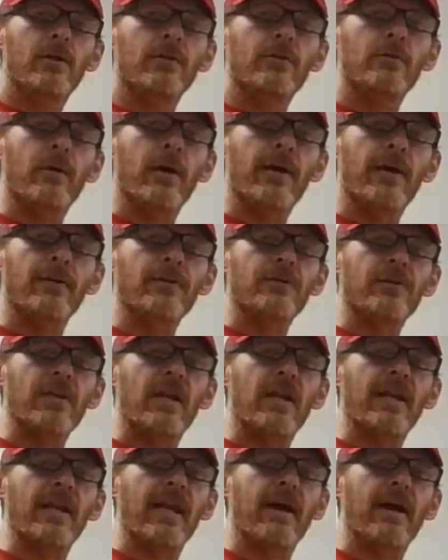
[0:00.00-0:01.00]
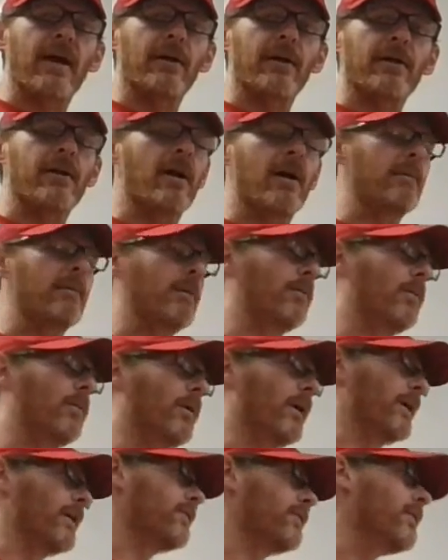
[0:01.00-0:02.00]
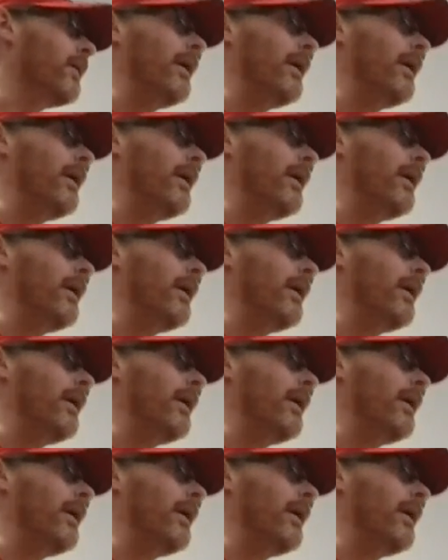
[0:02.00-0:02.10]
to understanding how our economy works.